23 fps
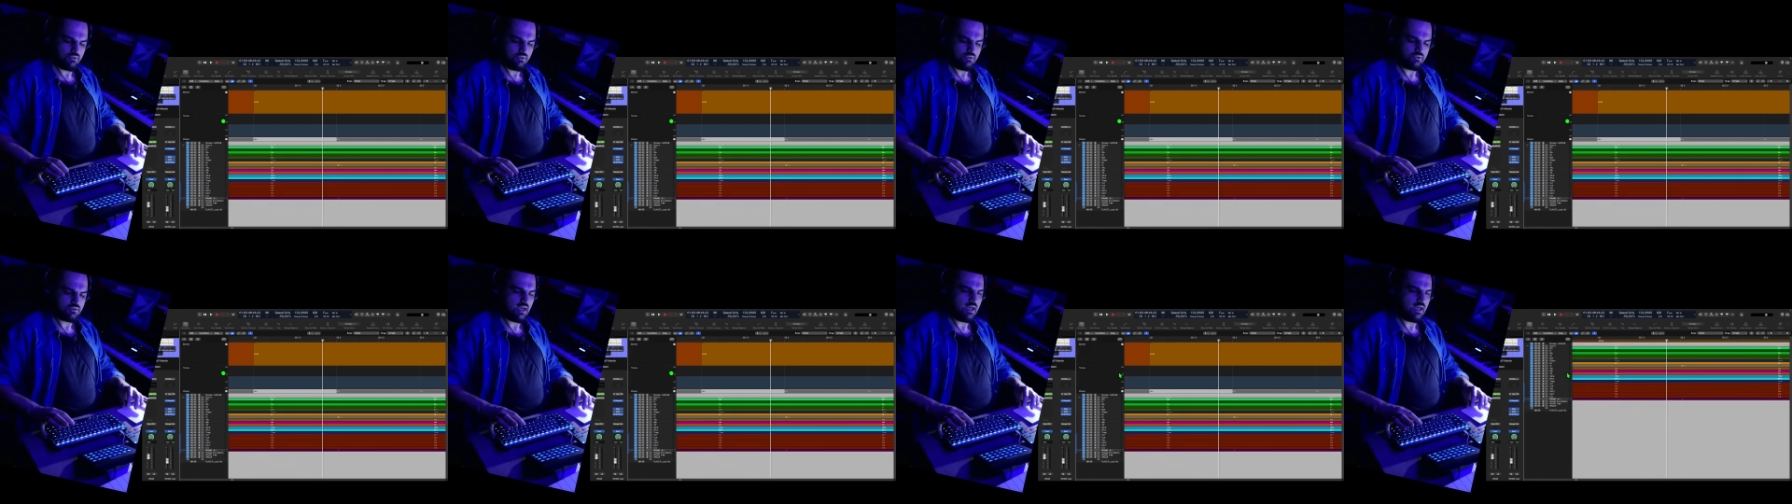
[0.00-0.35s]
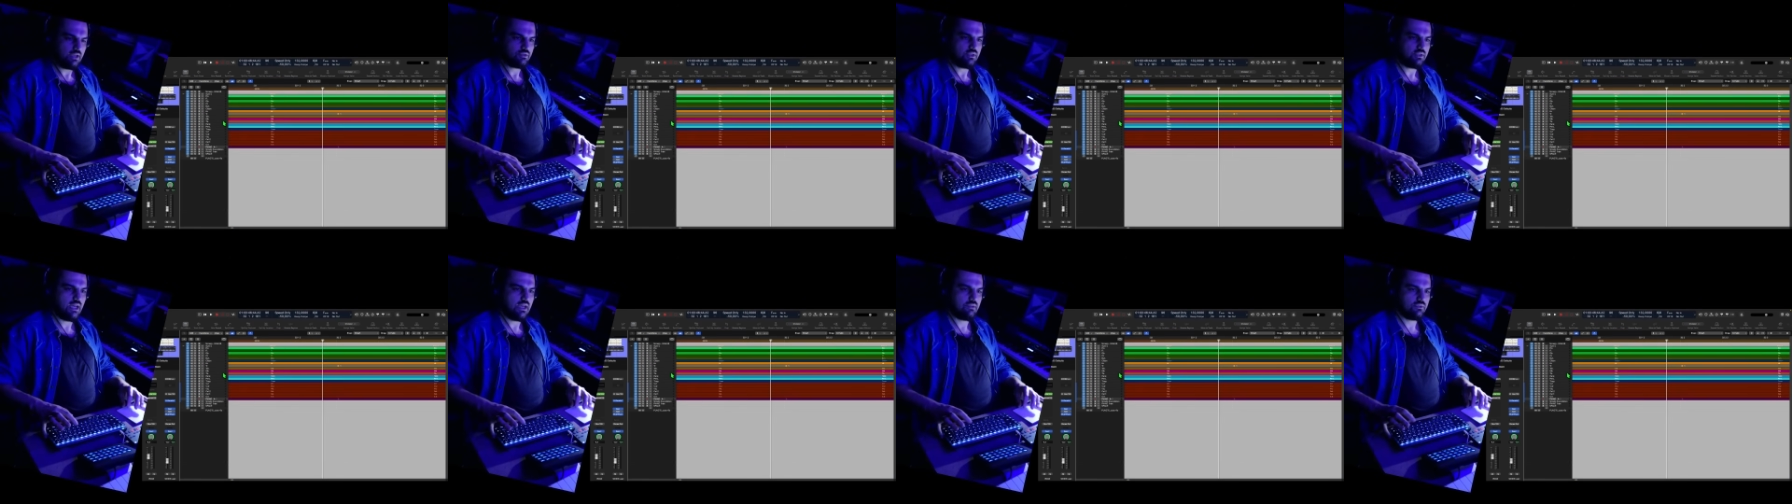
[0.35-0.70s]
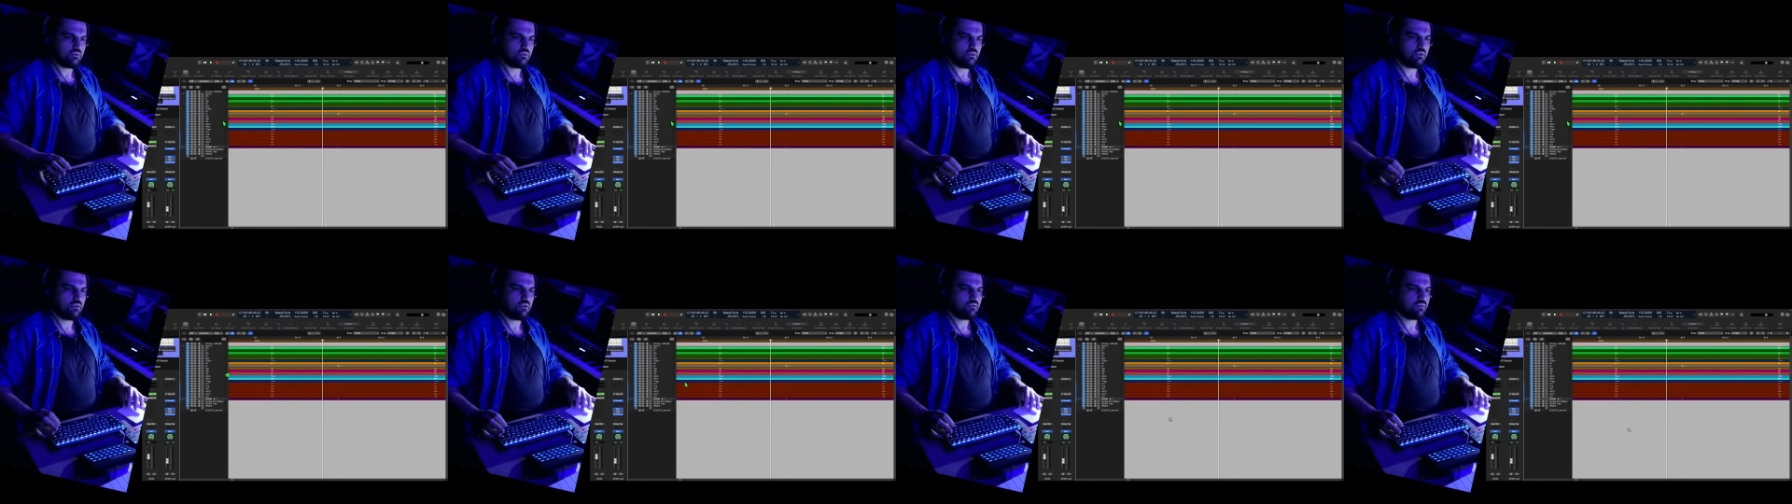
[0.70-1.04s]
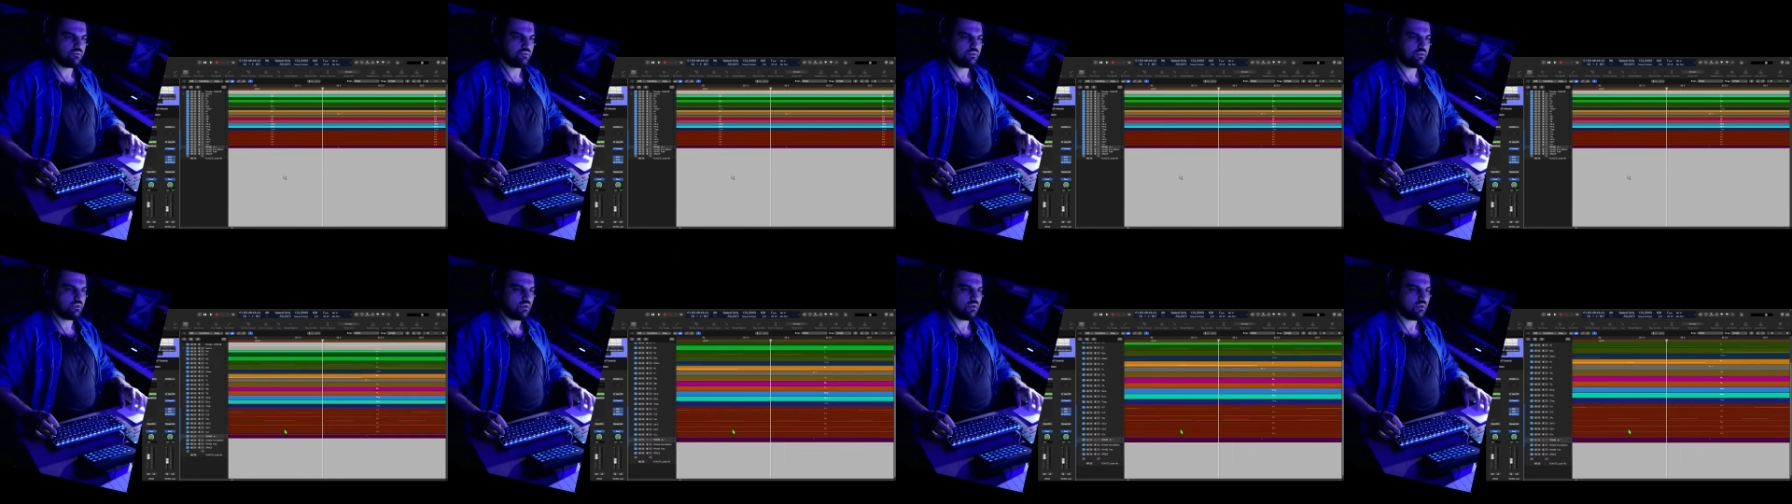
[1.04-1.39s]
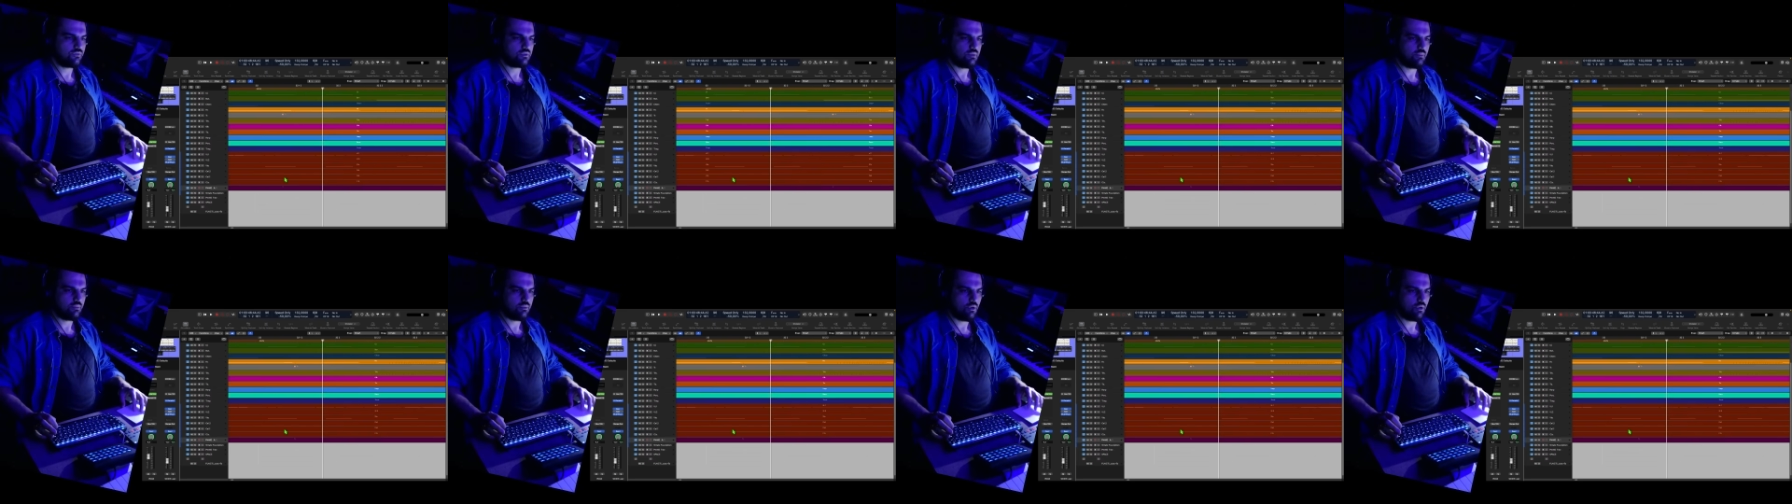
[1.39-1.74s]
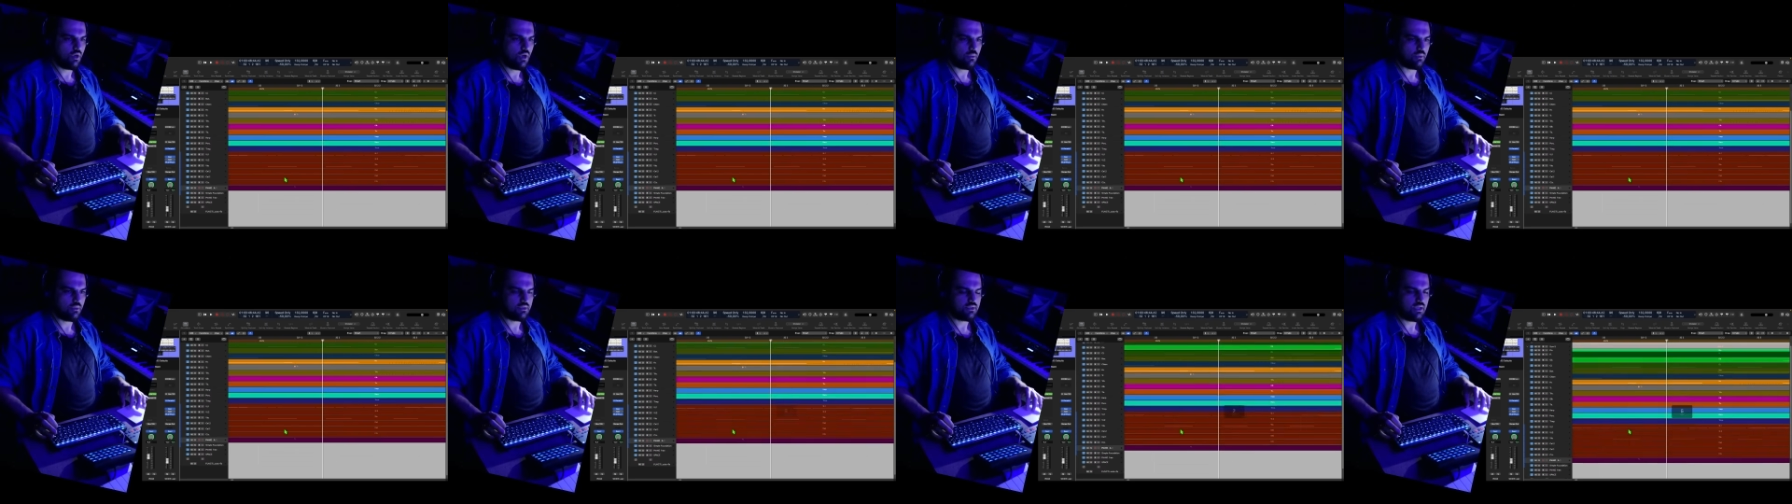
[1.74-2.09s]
start to have an overview of the problem.